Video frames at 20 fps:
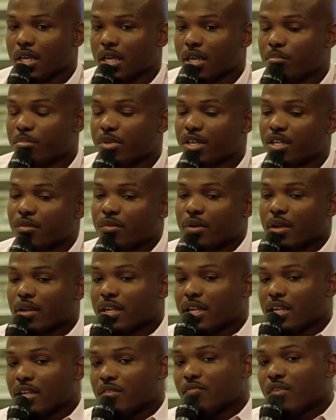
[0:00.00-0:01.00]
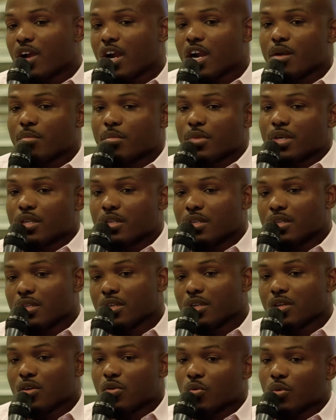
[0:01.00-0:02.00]
And being around that environment
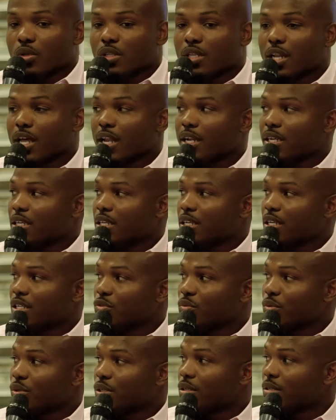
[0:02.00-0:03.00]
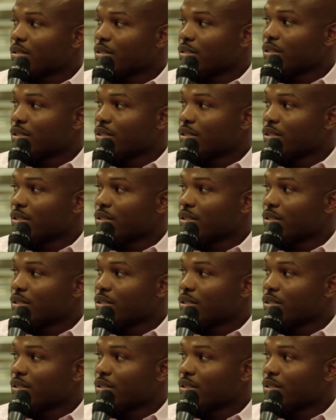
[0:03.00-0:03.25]
with a lot of kids were,